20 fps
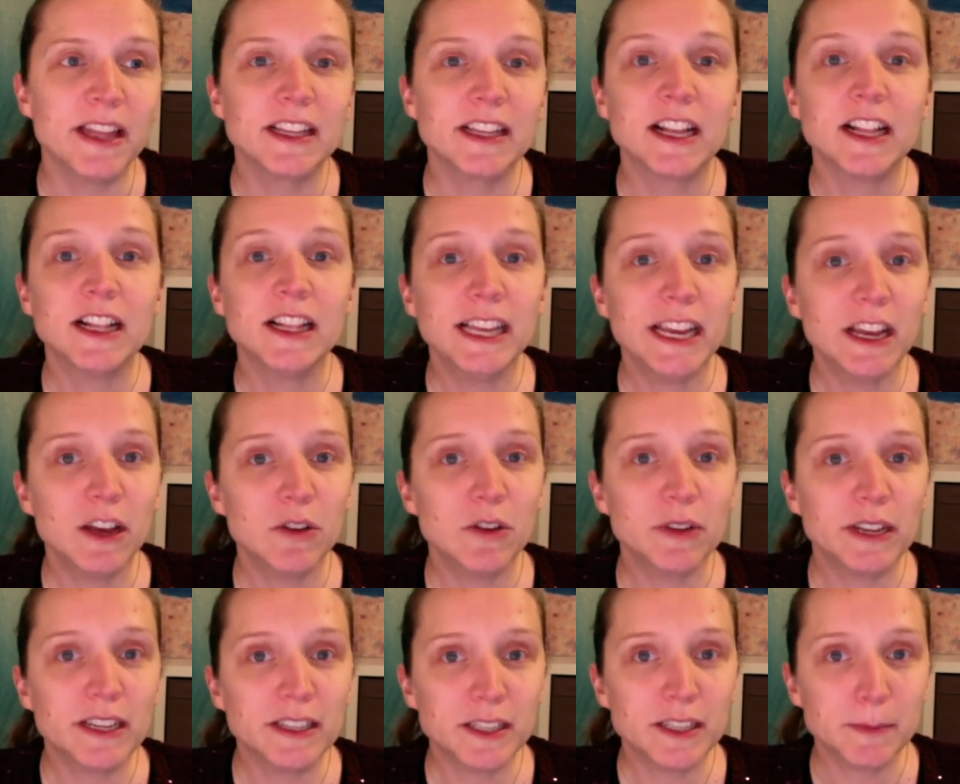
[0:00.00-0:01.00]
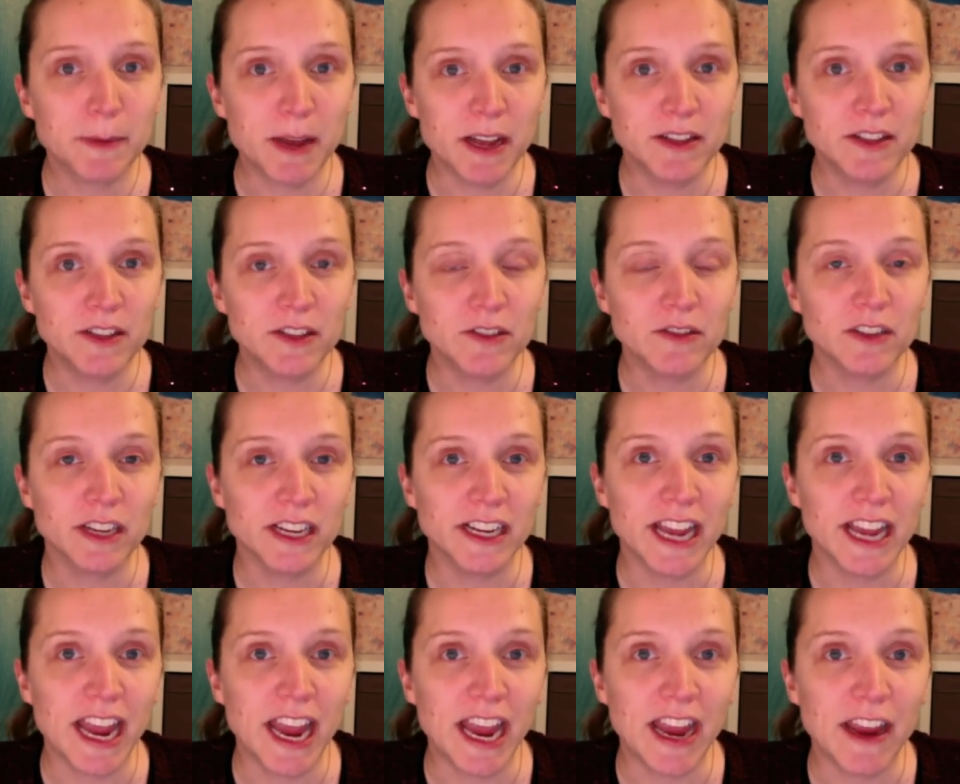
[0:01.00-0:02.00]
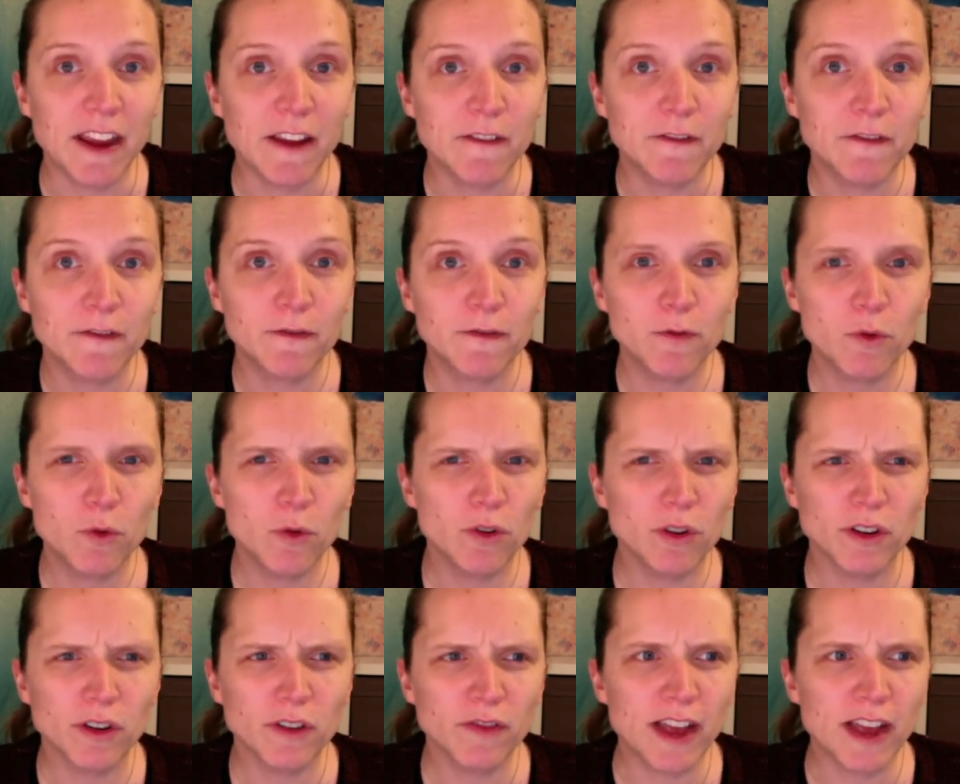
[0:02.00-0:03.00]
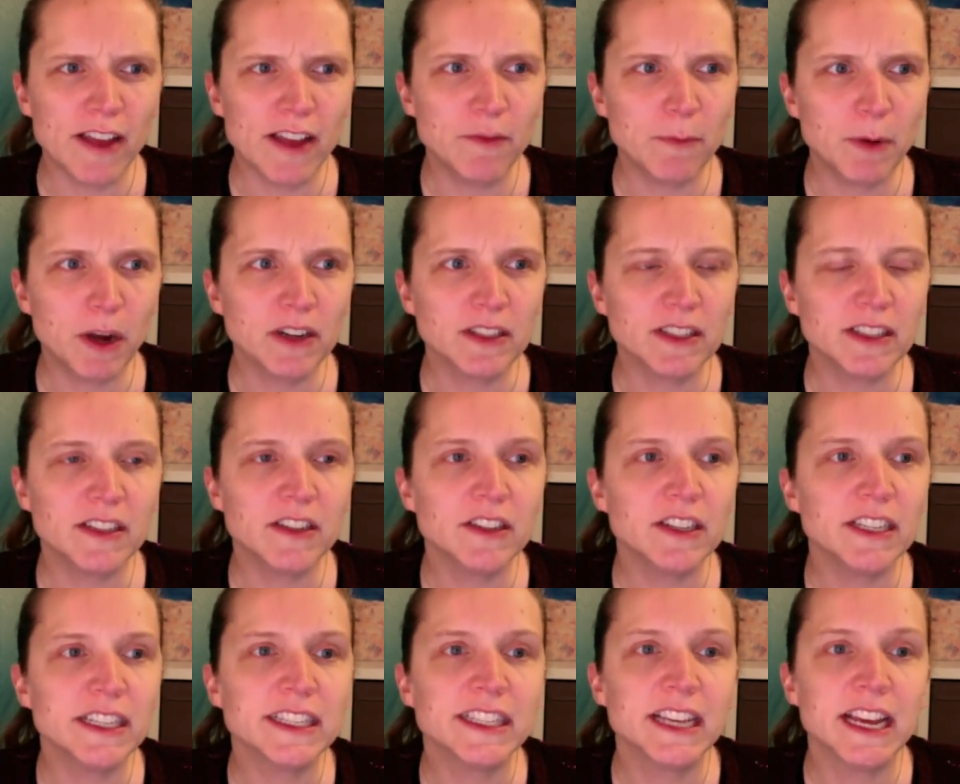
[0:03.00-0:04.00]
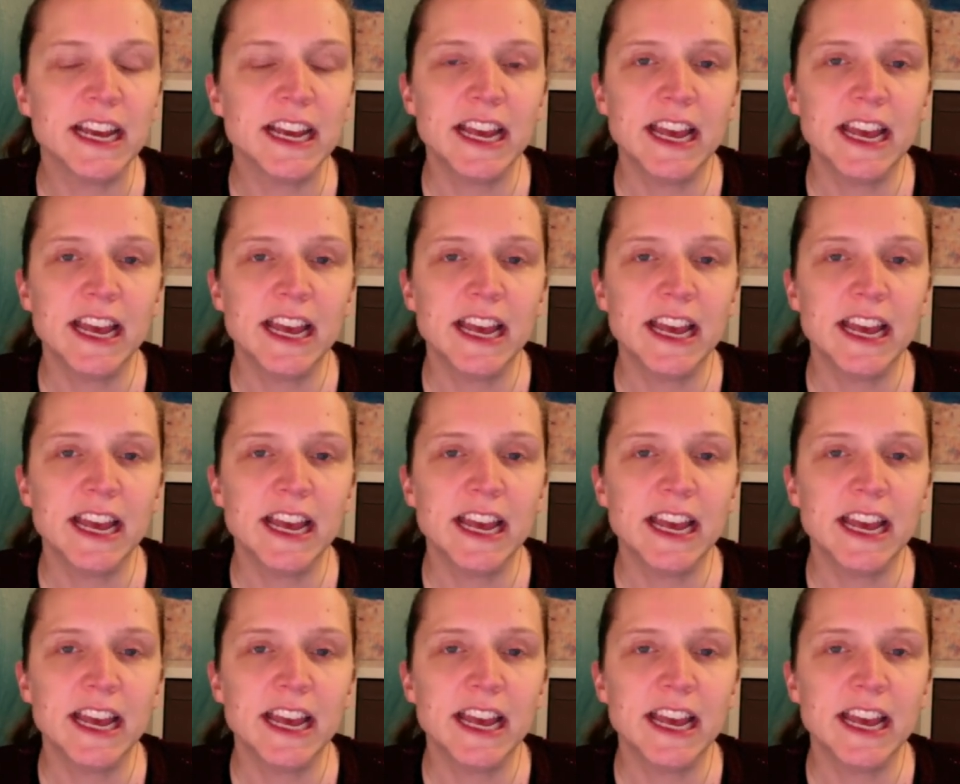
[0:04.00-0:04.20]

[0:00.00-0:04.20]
Clio is sponsoring a 4 or 5 part series